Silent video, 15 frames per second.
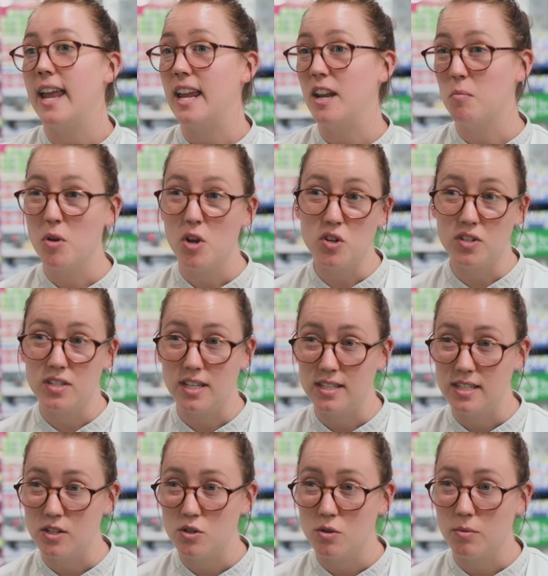in emergency
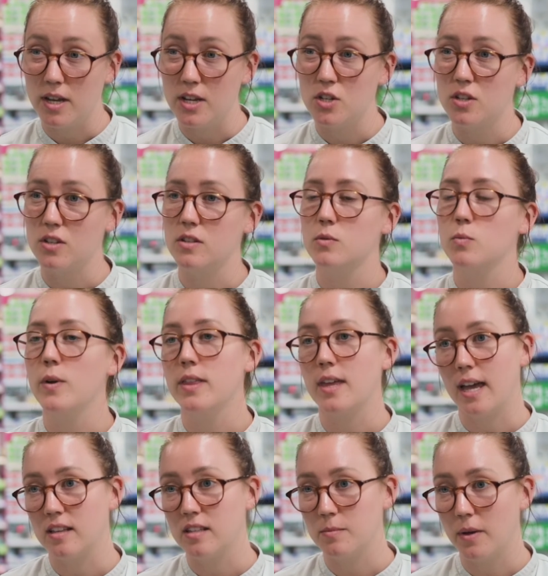situations with
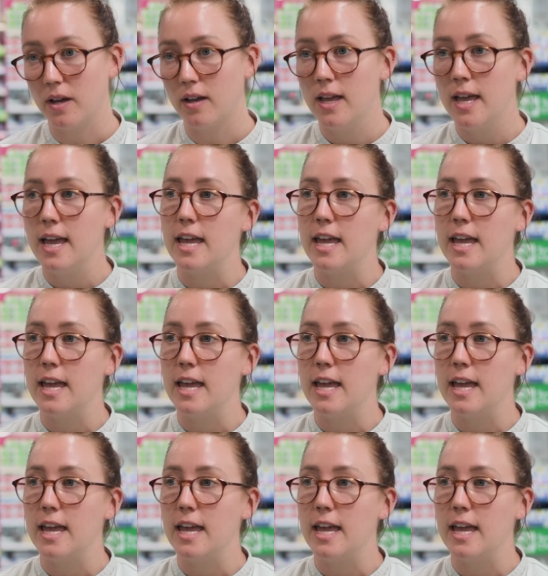asthma.